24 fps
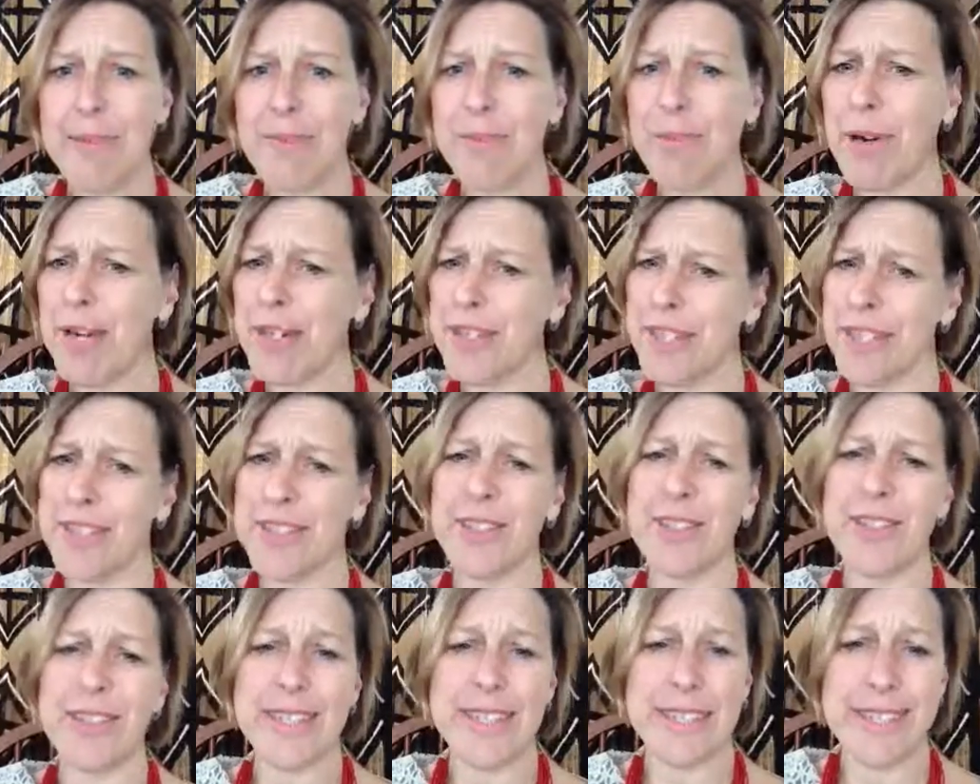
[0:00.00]

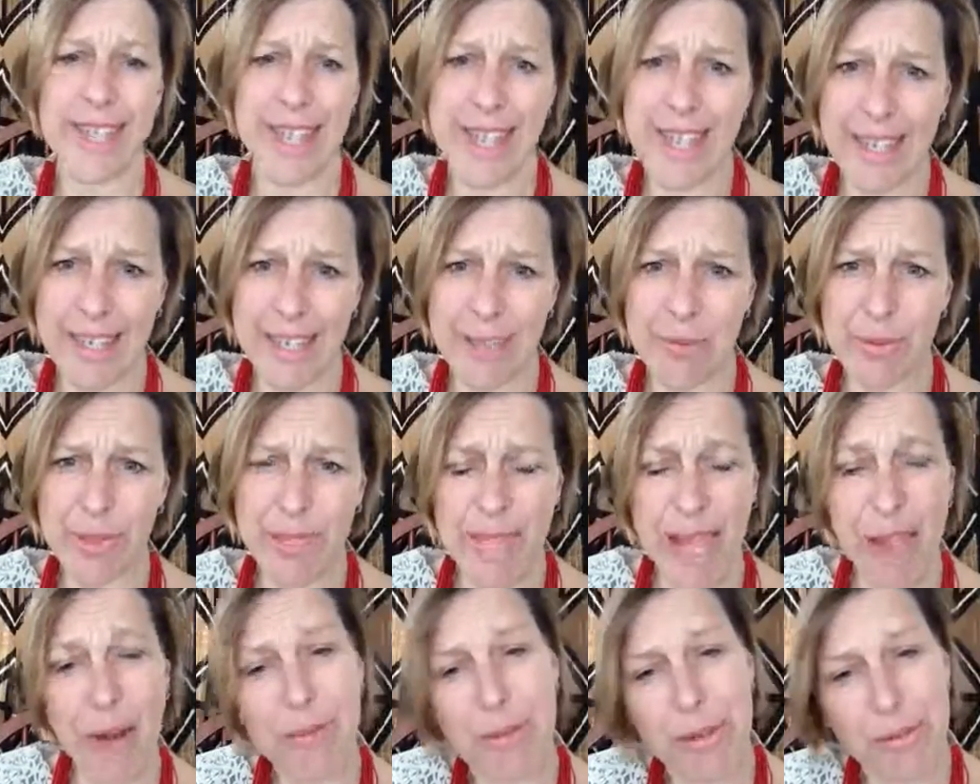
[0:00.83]
projects are designed
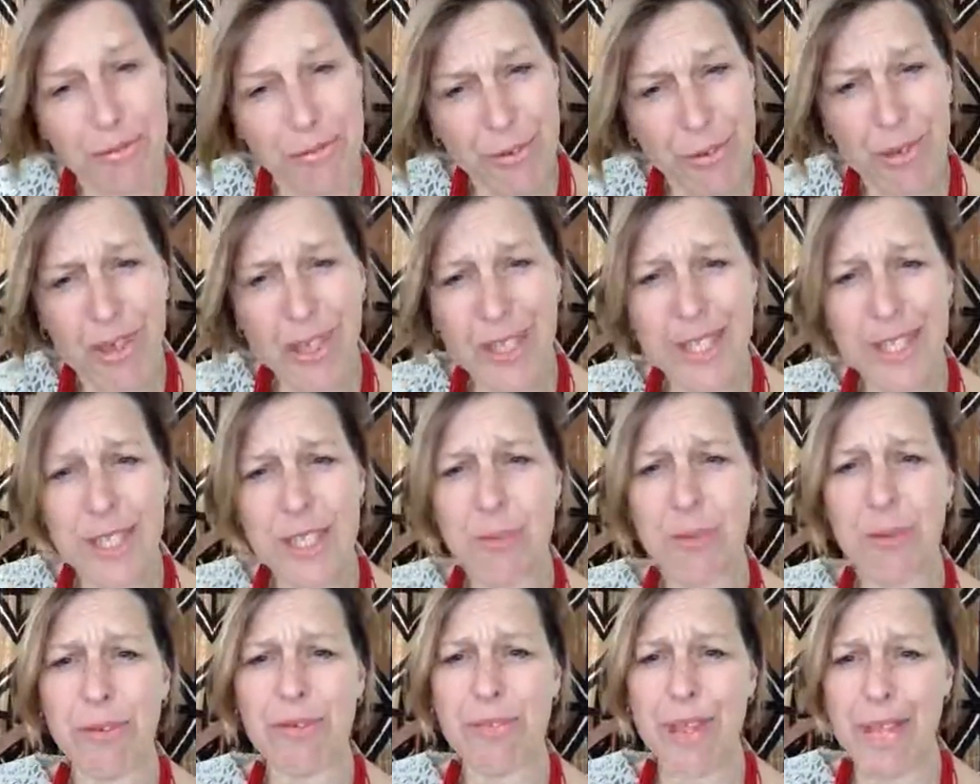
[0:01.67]
without referring
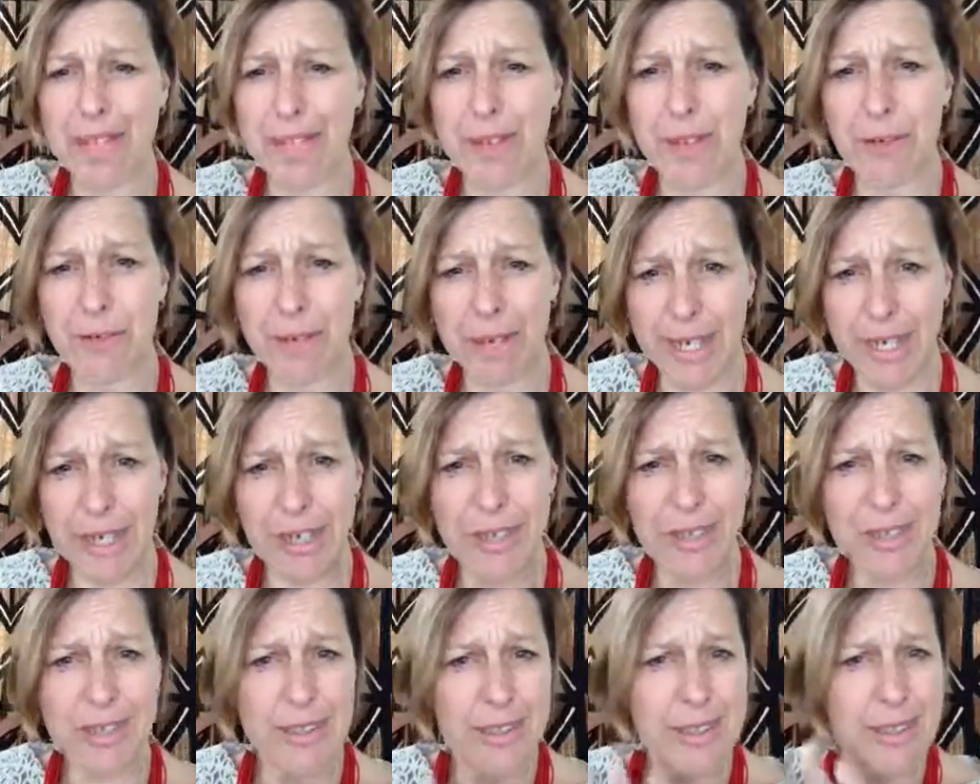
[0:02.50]
to
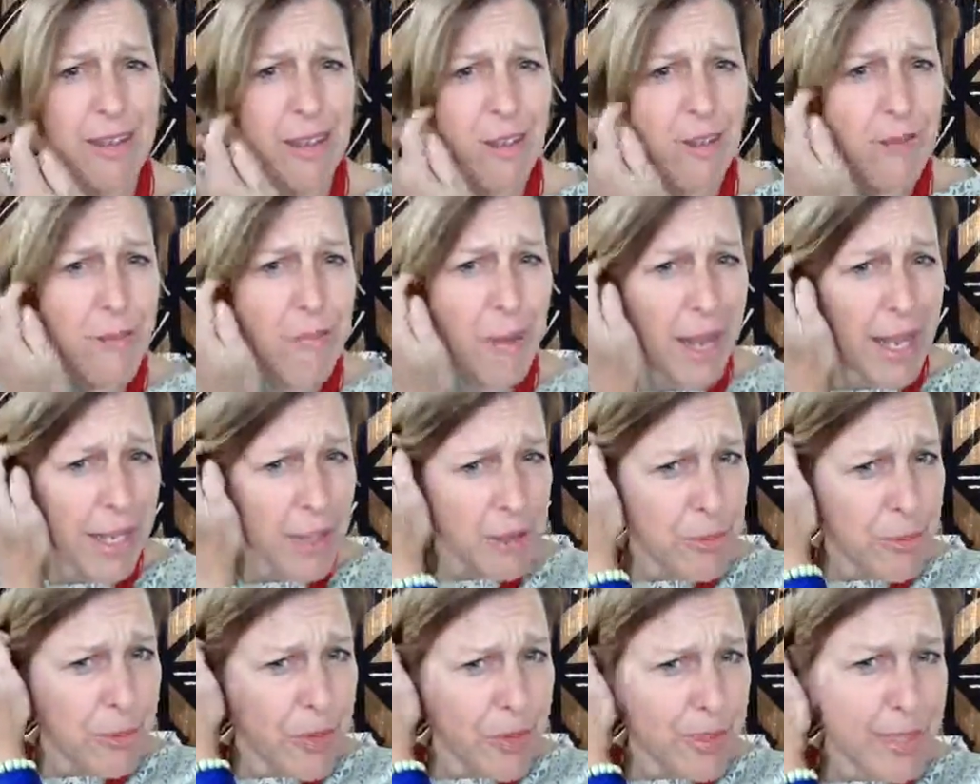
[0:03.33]
evaluations of
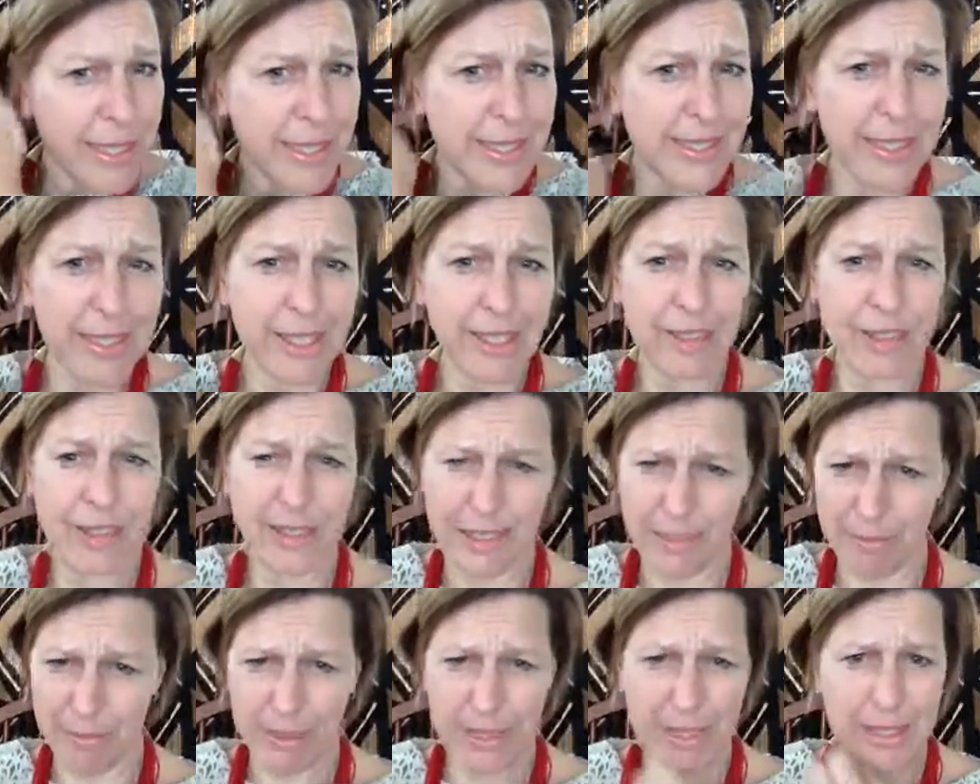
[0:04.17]
past projects that are
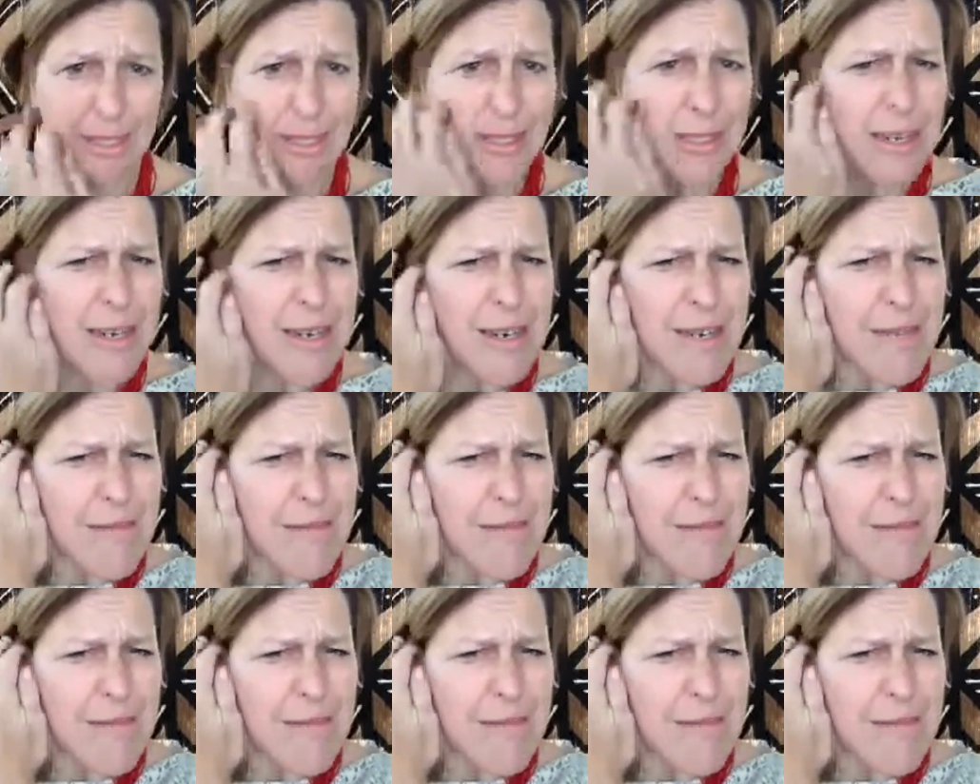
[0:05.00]
similar.